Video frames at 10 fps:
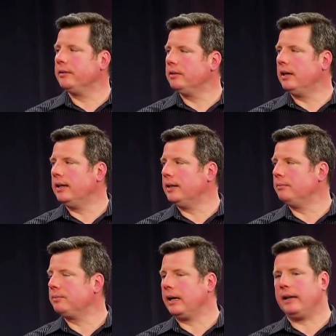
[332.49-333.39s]
Absolutely. Um,
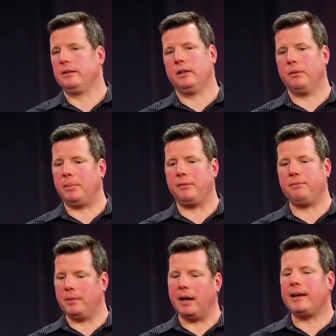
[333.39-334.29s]
and I, you know, but if
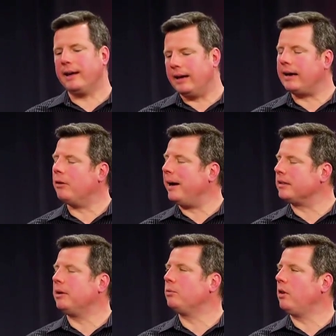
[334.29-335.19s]
again, I go back to
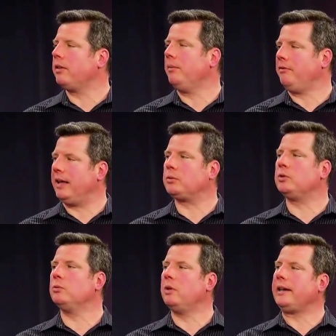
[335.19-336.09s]
my rule of thumb: if that's
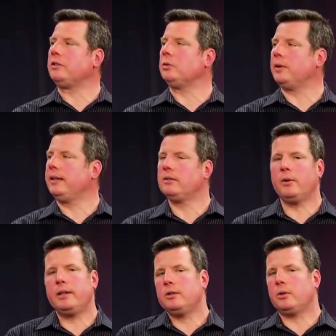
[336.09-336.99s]
what you like to drink, go
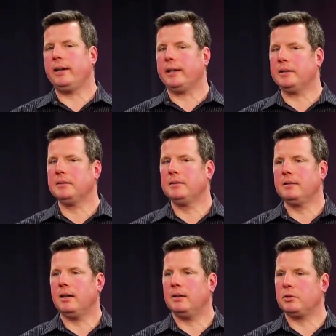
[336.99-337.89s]
ahead and drink it.
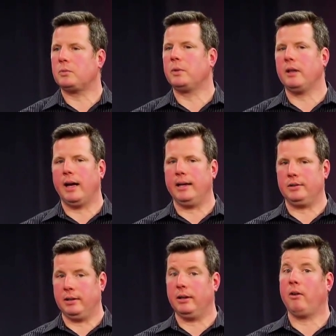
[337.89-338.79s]
Uh, just realize
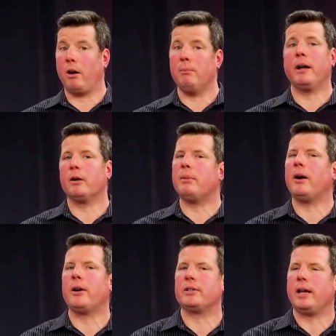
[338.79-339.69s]
that there are better
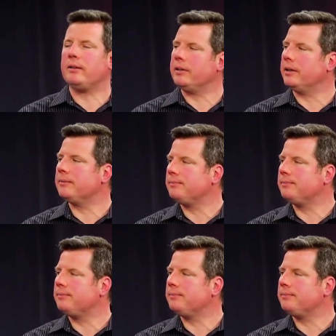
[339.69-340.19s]
pairings out there.